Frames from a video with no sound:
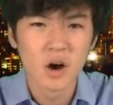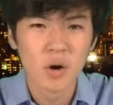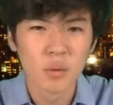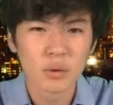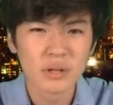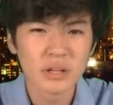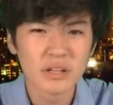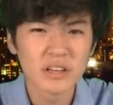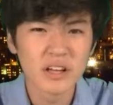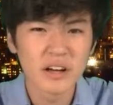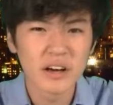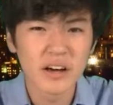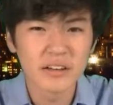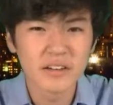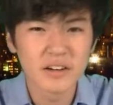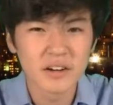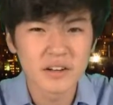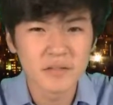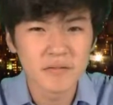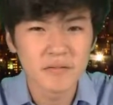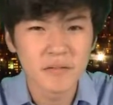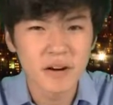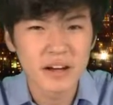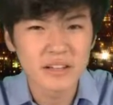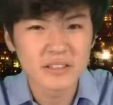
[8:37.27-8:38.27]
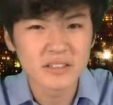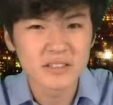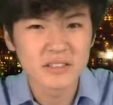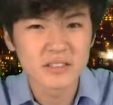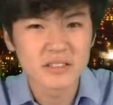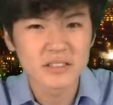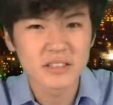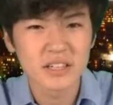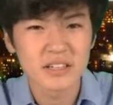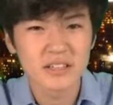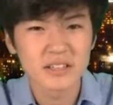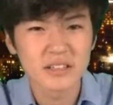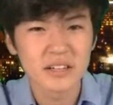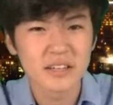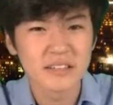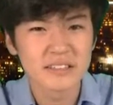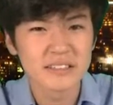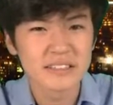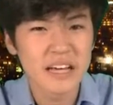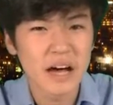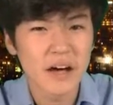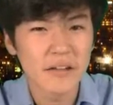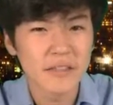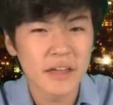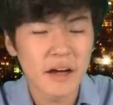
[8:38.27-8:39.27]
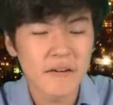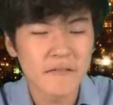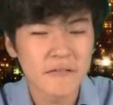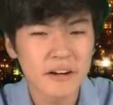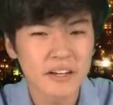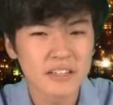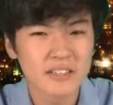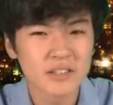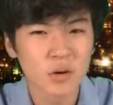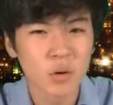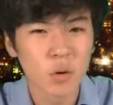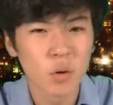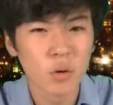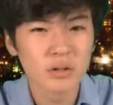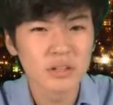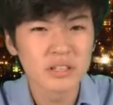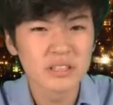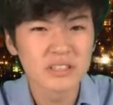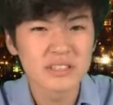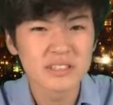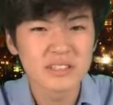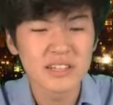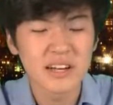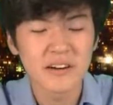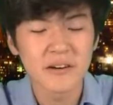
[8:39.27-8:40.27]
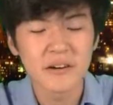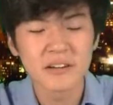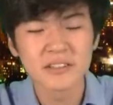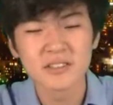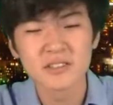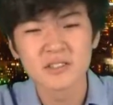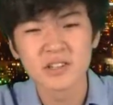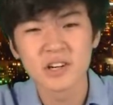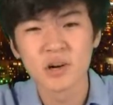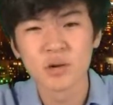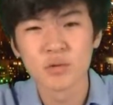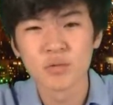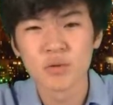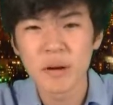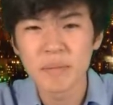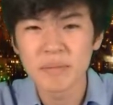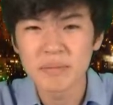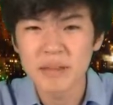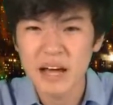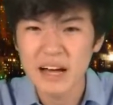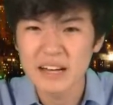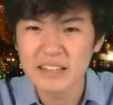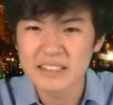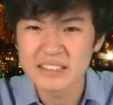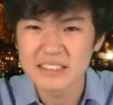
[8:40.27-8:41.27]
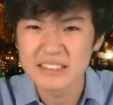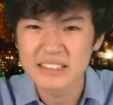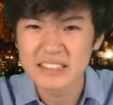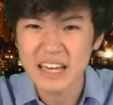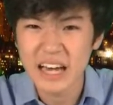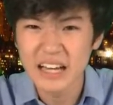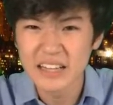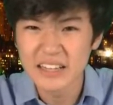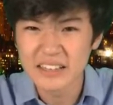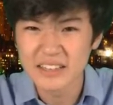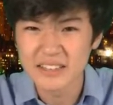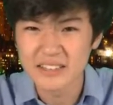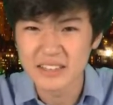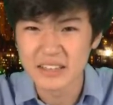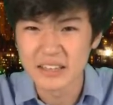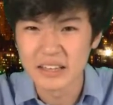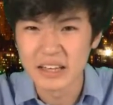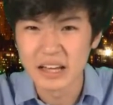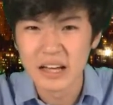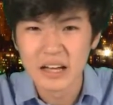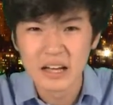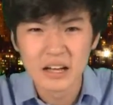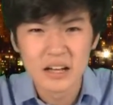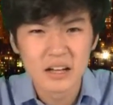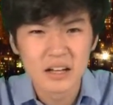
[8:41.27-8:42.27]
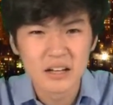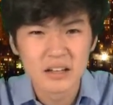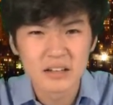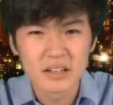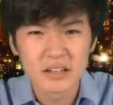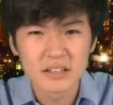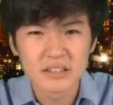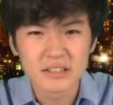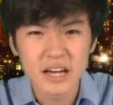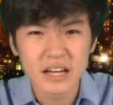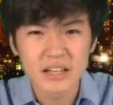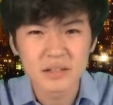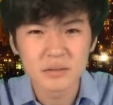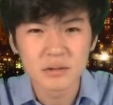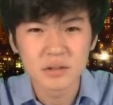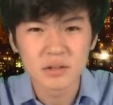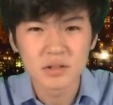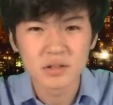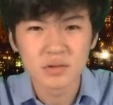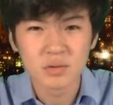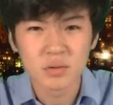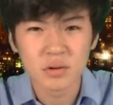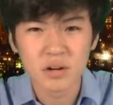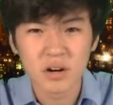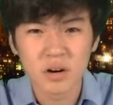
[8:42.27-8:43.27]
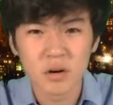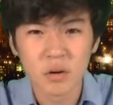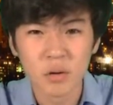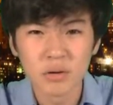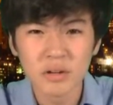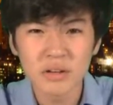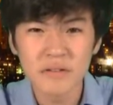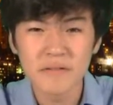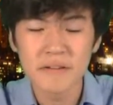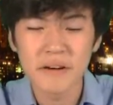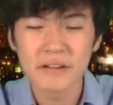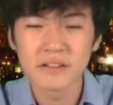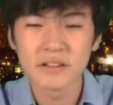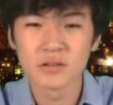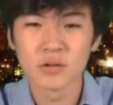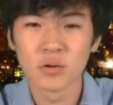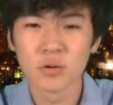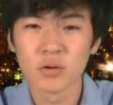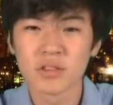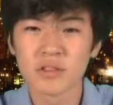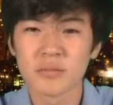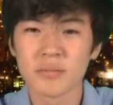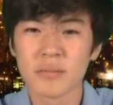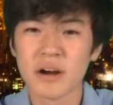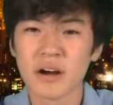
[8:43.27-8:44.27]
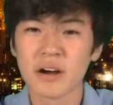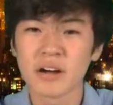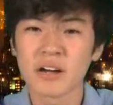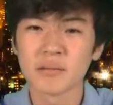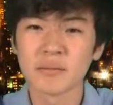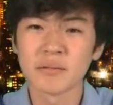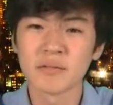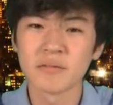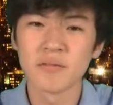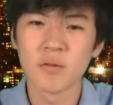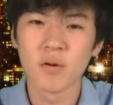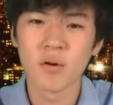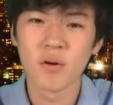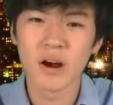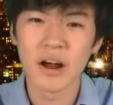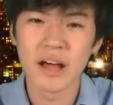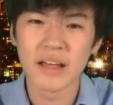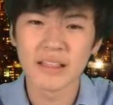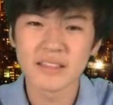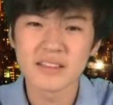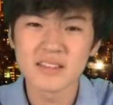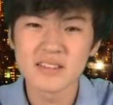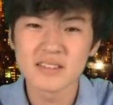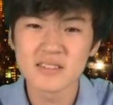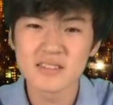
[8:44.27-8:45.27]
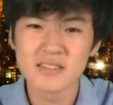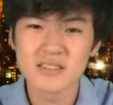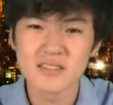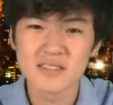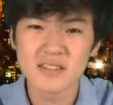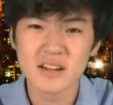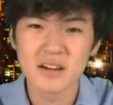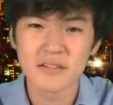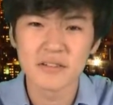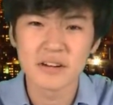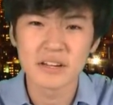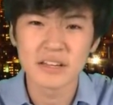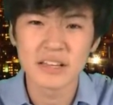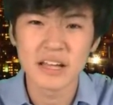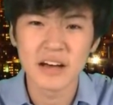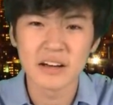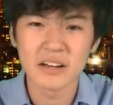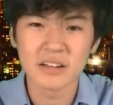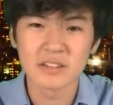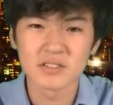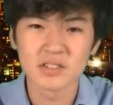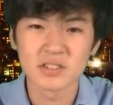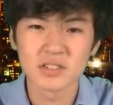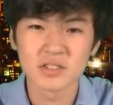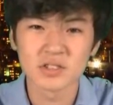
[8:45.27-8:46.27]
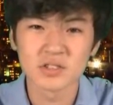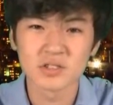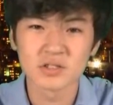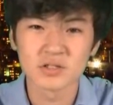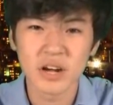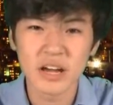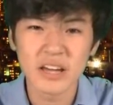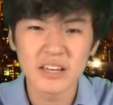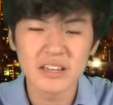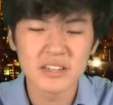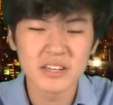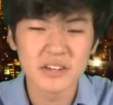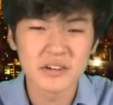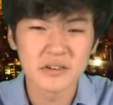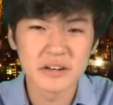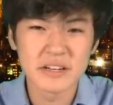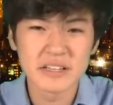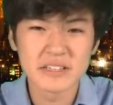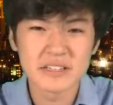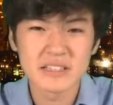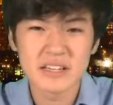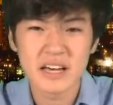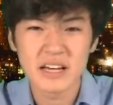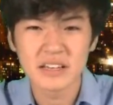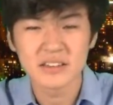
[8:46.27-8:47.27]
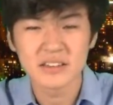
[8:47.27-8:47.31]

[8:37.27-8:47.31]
Within the unearthed fossils contained South Africa's oldest terrestrial reptile skeleton. These animals were only found in North America before, and this discovery now gives us great new insight